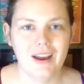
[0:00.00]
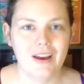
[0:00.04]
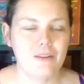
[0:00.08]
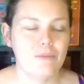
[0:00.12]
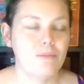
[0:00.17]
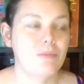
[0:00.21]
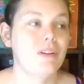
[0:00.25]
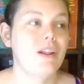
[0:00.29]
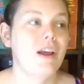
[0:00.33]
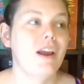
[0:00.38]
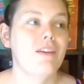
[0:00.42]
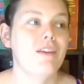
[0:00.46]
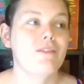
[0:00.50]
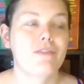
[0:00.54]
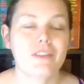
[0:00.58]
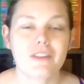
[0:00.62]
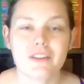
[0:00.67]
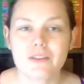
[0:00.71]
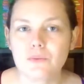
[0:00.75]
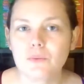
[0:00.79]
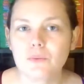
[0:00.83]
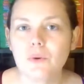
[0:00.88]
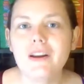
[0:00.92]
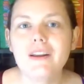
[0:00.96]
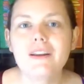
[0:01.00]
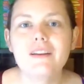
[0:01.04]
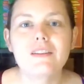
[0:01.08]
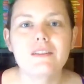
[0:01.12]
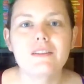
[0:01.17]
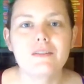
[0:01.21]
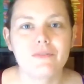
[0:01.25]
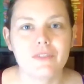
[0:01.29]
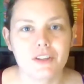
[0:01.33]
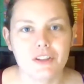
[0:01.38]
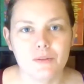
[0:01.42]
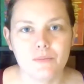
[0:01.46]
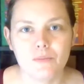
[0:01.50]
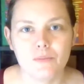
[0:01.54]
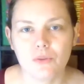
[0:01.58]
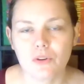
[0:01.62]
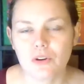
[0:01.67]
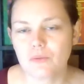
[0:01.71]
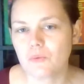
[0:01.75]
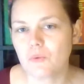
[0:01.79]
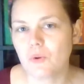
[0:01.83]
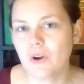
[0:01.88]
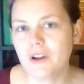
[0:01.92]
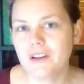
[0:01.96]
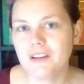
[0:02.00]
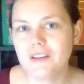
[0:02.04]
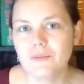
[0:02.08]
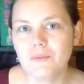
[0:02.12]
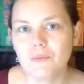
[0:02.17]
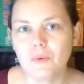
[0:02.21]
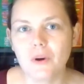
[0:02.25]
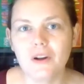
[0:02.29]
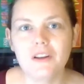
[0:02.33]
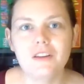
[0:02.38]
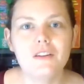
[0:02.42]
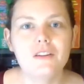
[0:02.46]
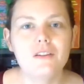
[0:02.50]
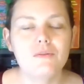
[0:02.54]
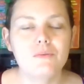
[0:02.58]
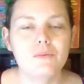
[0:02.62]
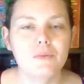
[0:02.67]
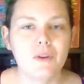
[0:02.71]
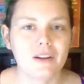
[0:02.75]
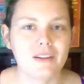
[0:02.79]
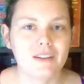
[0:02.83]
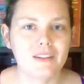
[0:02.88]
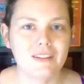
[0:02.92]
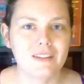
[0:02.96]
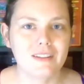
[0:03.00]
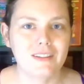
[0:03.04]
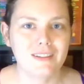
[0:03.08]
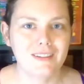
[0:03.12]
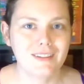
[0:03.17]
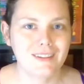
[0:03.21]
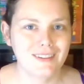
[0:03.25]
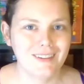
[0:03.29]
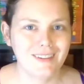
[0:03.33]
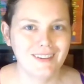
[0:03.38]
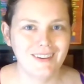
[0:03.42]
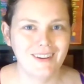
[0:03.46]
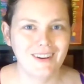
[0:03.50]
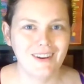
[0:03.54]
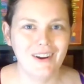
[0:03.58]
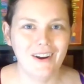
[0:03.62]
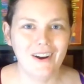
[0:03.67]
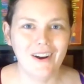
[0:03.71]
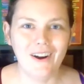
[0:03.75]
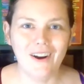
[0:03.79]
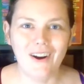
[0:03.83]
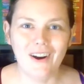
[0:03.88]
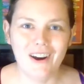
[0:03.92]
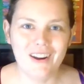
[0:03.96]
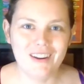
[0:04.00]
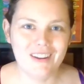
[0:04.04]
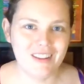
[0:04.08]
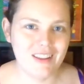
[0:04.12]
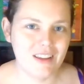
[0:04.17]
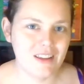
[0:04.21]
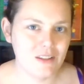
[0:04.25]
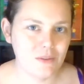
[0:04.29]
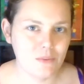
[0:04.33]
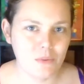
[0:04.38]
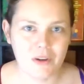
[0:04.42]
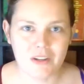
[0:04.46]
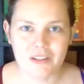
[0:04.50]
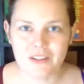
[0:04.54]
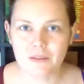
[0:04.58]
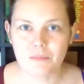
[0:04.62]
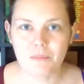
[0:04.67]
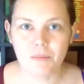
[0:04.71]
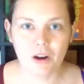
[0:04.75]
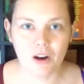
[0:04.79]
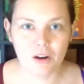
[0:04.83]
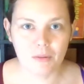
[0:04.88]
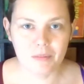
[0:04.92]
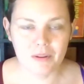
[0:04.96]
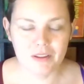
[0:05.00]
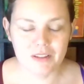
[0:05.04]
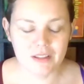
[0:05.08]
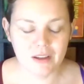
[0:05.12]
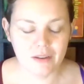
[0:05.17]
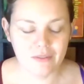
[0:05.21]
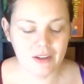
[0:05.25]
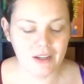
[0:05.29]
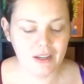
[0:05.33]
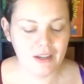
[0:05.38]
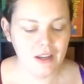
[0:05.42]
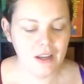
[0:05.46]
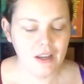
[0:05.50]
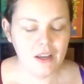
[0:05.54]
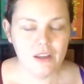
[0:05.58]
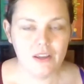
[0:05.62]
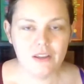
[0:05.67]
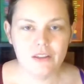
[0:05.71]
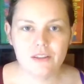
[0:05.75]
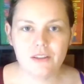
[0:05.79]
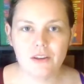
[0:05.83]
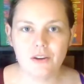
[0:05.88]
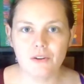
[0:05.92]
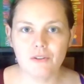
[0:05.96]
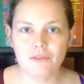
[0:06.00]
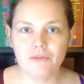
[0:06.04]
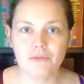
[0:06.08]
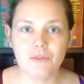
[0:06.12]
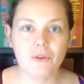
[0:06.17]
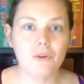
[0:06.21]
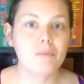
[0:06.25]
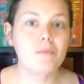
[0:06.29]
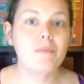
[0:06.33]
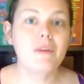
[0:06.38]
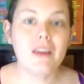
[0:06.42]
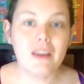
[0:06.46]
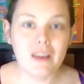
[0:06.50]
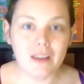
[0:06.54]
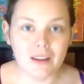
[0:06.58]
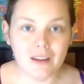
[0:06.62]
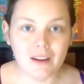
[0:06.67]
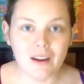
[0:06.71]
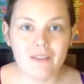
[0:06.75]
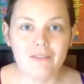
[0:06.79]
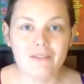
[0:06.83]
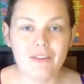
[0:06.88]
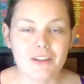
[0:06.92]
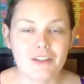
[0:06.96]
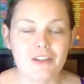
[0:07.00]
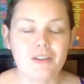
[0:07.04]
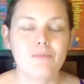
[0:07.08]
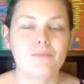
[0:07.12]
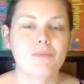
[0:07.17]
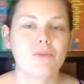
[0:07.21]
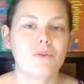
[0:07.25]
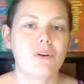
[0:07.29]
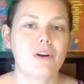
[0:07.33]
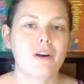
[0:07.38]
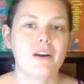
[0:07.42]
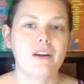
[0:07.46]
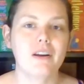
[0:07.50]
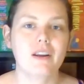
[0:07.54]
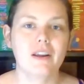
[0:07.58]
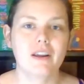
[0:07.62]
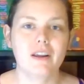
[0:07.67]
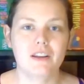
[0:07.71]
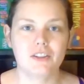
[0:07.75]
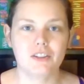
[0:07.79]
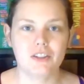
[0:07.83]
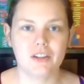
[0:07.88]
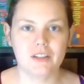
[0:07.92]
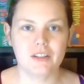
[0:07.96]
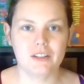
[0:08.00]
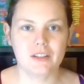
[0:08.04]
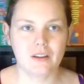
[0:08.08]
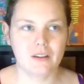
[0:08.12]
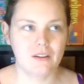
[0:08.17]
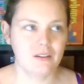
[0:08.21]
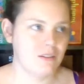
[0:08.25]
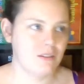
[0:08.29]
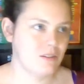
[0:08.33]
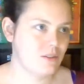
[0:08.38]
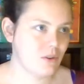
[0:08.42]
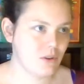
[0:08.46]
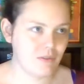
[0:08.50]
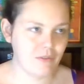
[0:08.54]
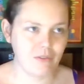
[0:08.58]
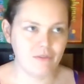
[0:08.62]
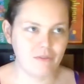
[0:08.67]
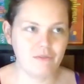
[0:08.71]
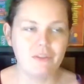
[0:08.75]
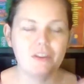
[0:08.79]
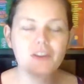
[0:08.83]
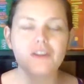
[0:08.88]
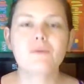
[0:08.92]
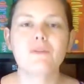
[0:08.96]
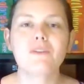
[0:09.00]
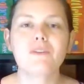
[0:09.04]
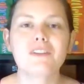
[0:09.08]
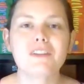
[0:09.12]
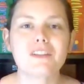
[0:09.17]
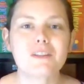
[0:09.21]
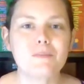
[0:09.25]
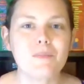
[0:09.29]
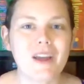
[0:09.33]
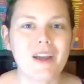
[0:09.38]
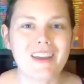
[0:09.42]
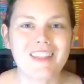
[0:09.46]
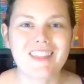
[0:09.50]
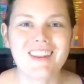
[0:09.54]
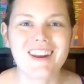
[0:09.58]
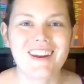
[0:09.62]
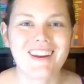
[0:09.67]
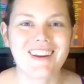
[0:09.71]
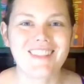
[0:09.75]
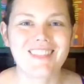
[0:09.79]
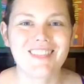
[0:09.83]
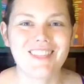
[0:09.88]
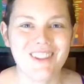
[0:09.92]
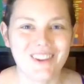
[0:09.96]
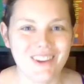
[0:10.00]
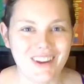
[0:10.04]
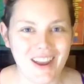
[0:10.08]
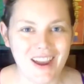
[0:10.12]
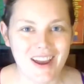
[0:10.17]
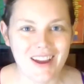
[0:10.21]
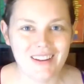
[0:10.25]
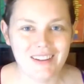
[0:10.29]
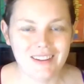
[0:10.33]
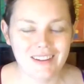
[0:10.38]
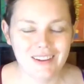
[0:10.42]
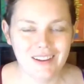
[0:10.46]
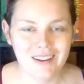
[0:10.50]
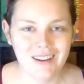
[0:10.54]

plan for this. What is a vision board? What do you want on this? What is the purpose of it? So for me, a vision board is just sort of a visual display that I can look at